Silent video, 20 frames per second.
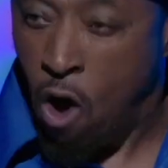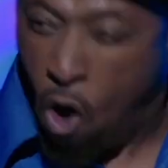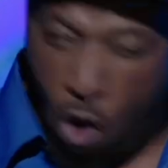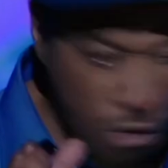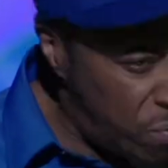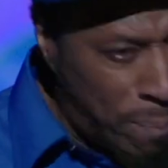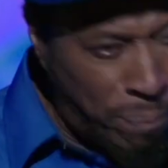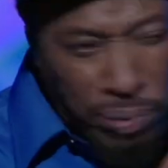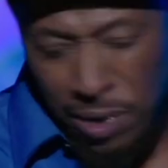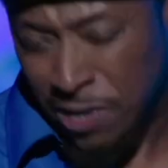
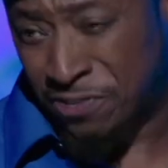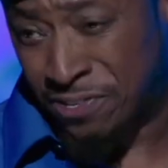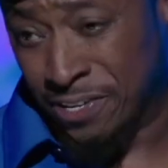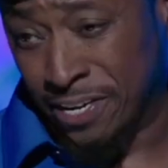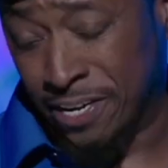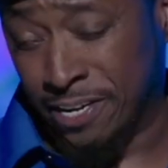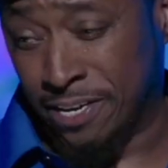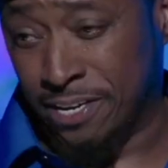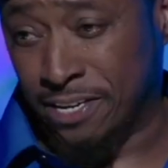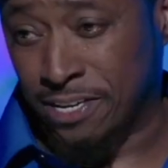over
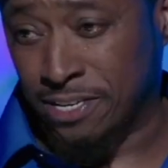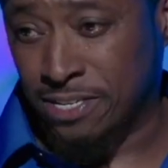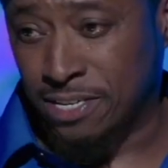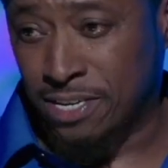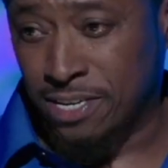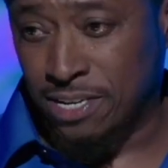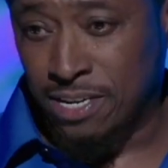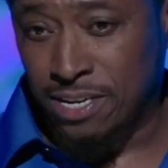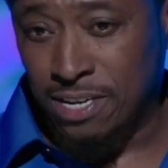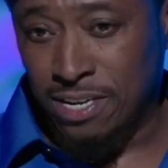pussy.
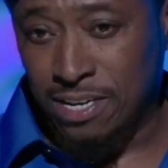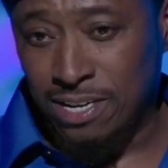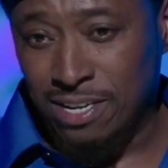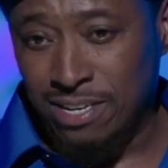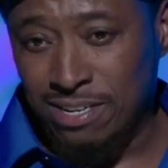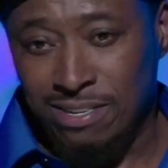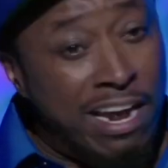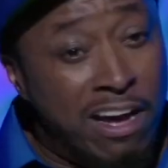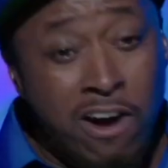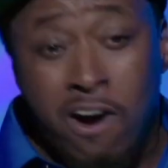
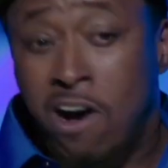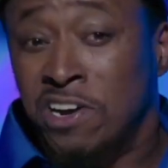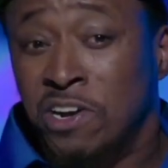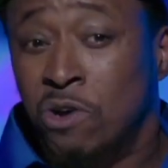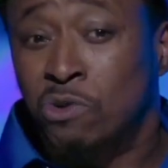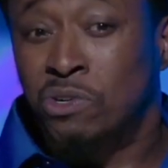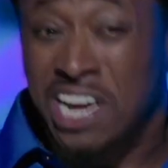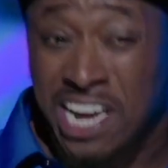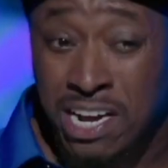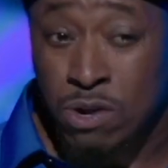There are
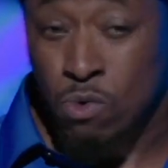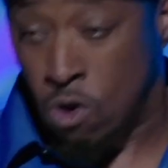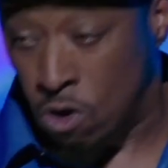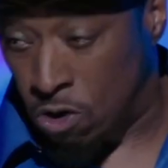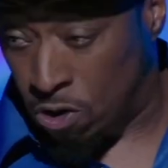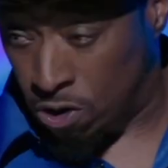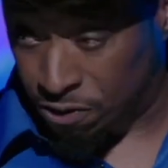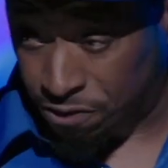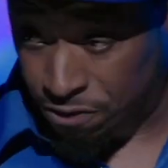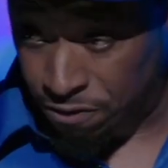no dick
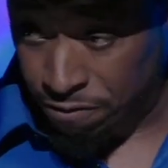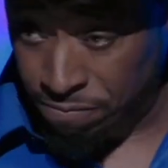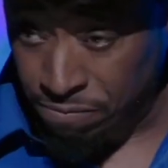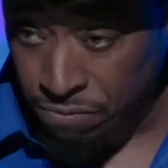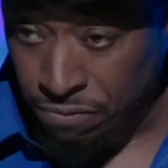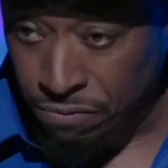wars.